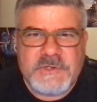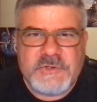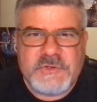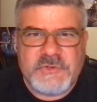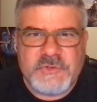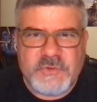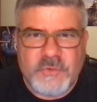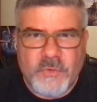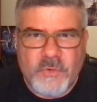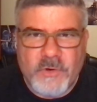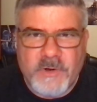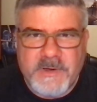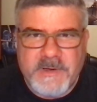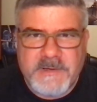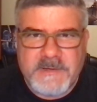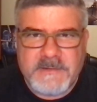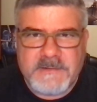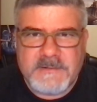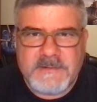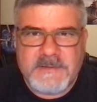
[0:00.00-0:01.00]
joy
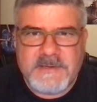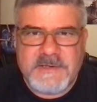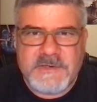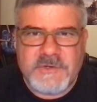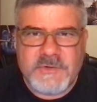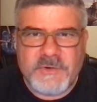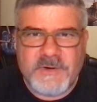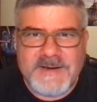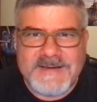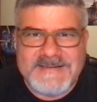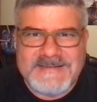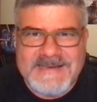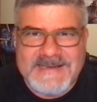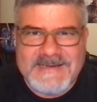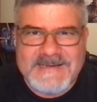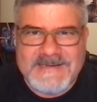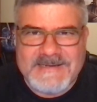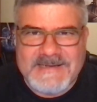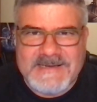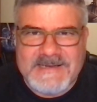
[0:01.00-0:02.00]
in your
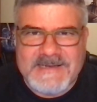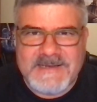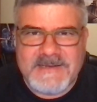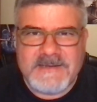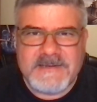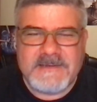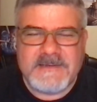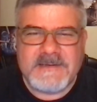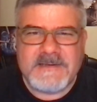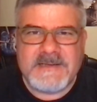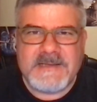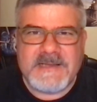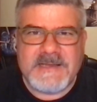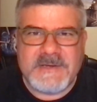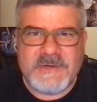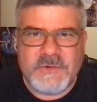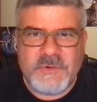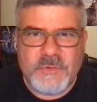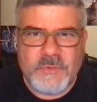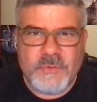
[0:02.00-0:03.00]
identity
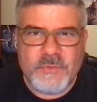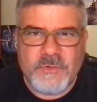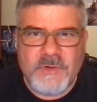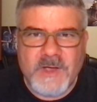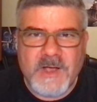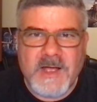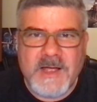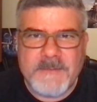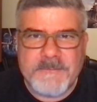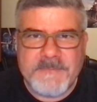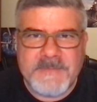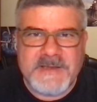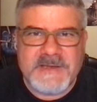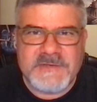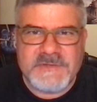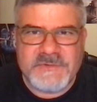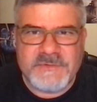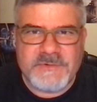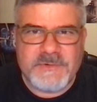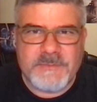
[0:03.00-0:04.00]
in who God
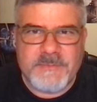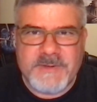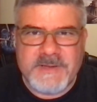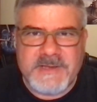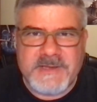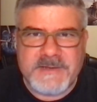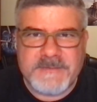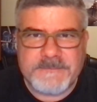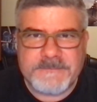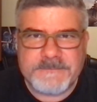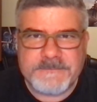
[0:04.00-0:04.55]
made you to be.